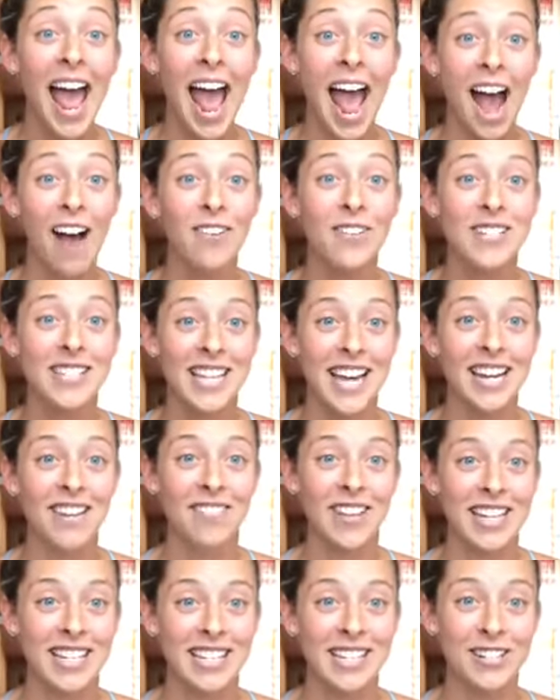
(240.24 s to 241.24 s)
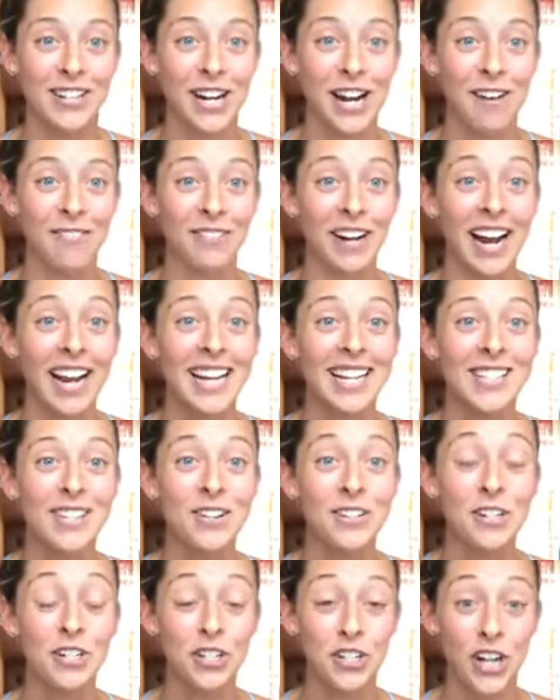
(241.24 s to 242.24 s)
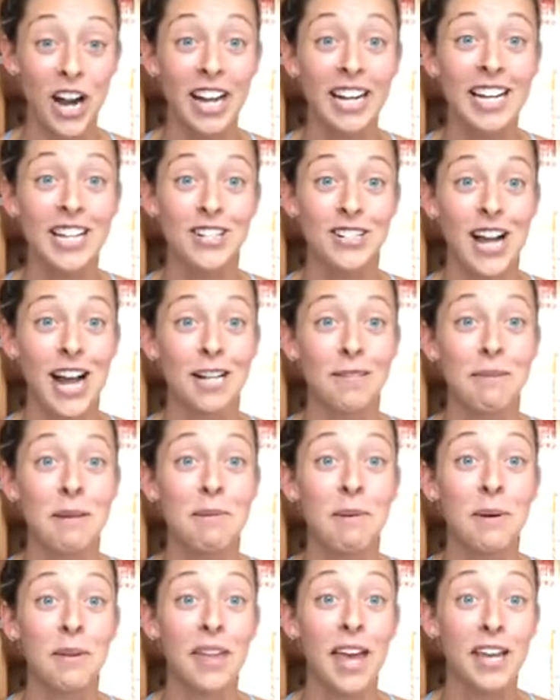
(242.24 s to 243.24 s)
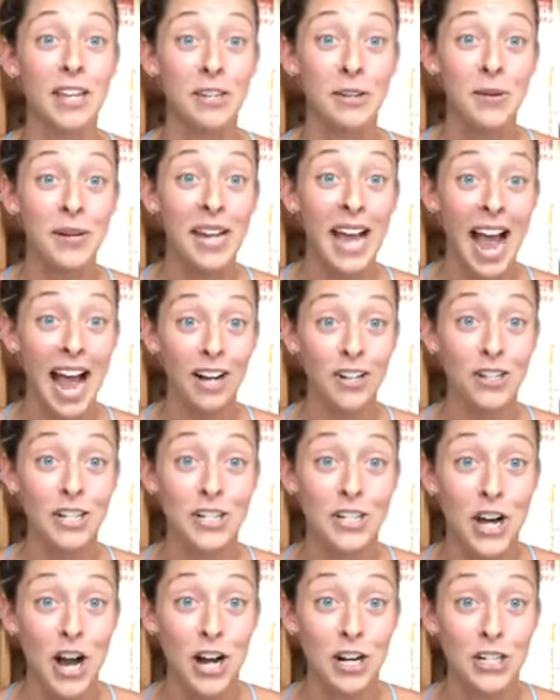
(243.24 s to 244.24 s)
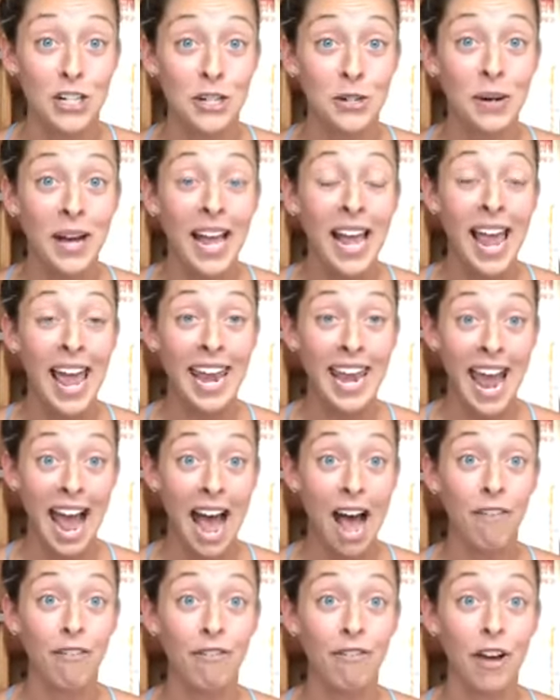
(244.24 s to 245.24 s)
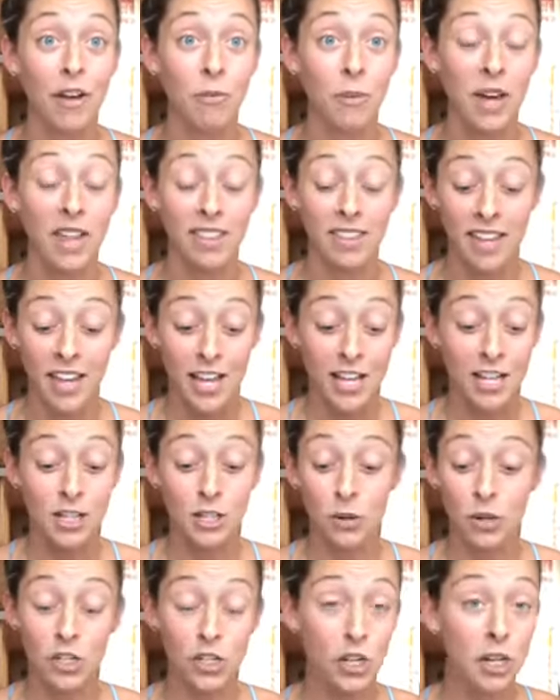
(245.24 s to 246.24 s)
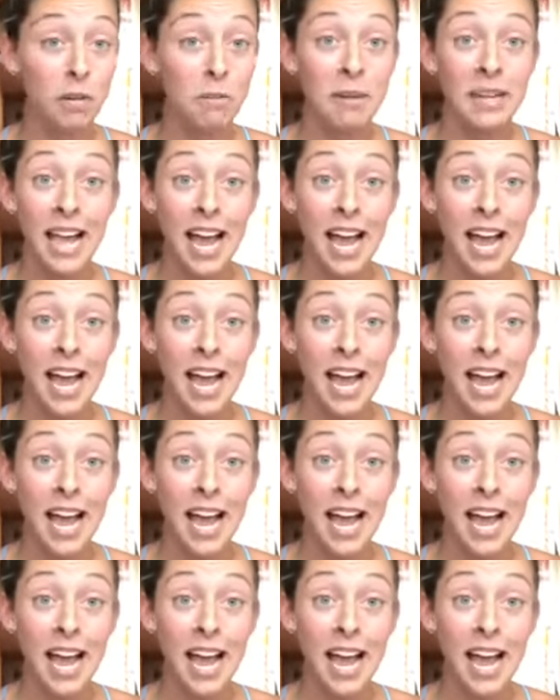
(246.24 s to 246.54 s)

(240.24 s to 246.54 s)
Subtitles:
outside of Instagram, right? So you're trying to attract people that you could actually talk to and have fun with. So it shouldn't be